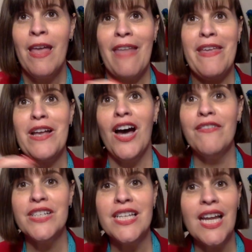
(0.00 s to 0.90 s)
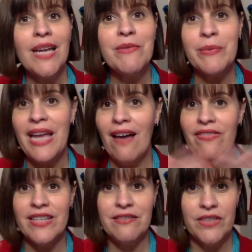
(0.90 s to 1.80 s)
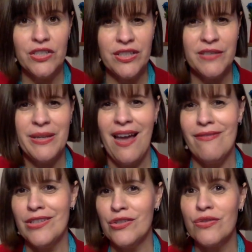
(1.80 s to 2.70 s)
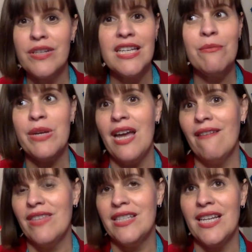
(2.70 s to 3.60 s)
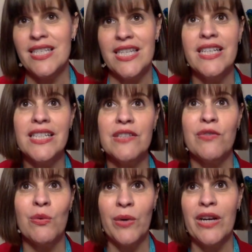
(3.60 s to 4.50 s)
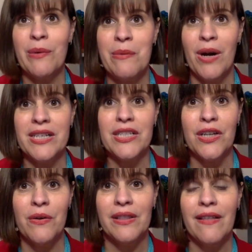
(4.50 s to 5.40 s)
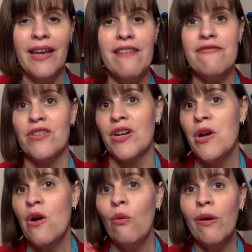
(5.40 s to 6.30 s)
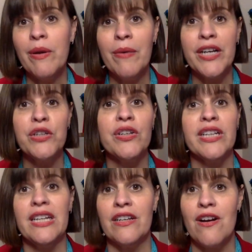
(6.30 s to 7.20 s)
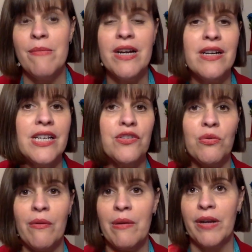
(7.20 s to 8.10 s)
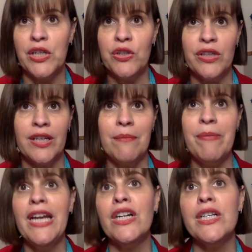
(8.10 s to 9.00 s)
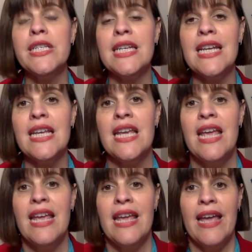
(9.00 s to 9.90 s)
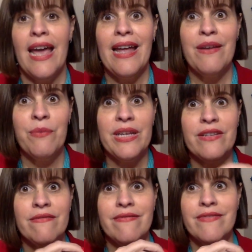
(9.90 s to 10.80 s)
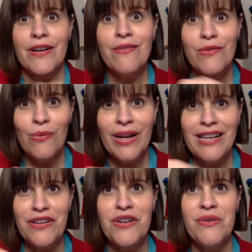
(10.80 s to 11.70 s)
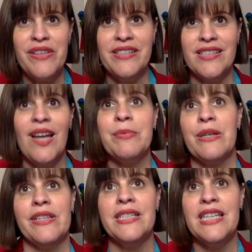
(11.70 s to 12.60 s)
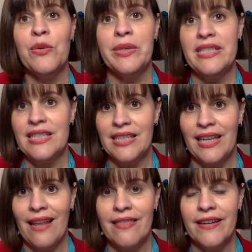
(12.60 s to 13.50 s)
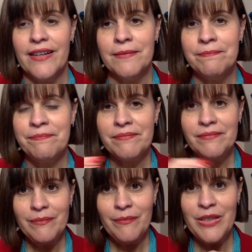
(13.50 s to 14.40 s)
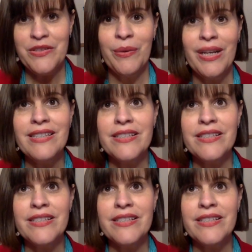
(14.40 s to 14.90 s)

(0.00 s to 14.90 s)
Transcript: I think oftentimes we have these visions, we have this dream, we have these ideas for where we want to go in life or what we want to create in our marriage or what we want to create in parenting, and we don't quite know the steps or the sequence to get there. So when